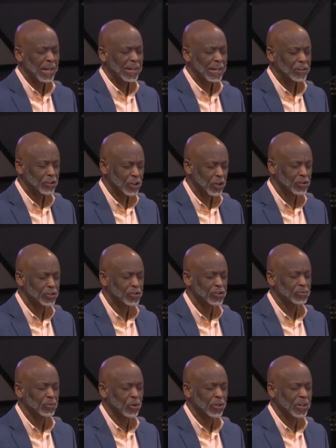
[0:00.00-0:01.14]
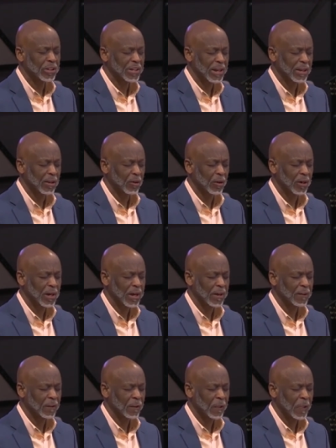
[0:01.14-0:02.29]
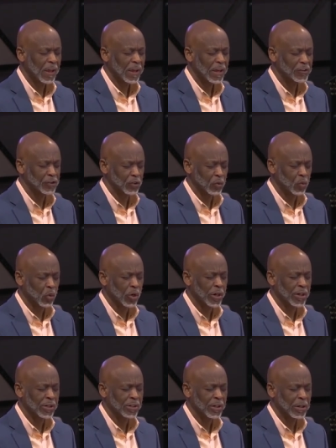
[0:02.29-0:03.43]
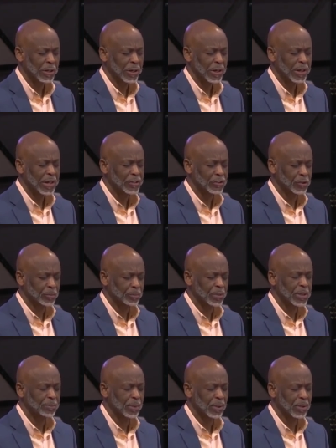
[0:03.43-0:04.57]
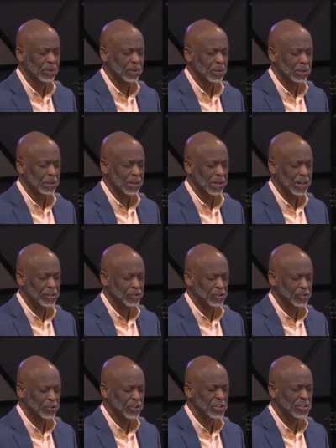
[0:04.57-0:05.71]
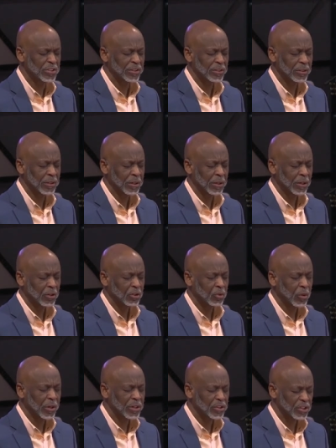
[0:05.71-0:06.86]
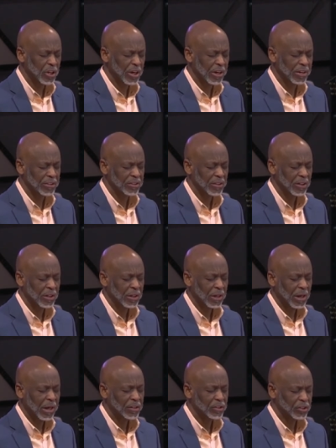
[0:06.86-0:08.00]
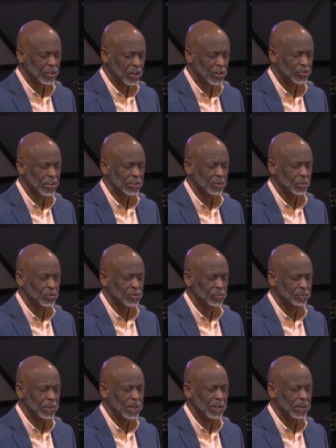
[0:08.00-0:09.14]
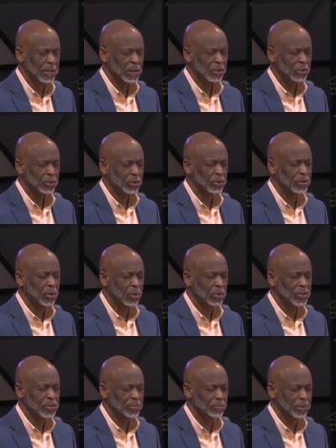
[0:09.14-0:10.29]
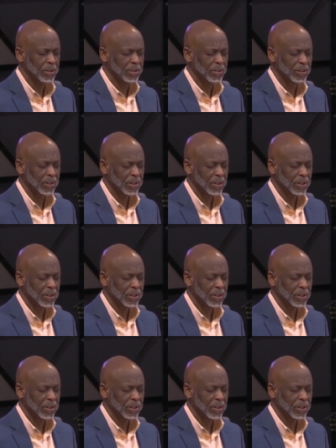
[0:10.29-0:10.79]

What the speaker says: And I trust this morning again, Lord God, it's your word, it's your people, it's your season, you are in charge. I trust that you will speak through your Holy Spirit.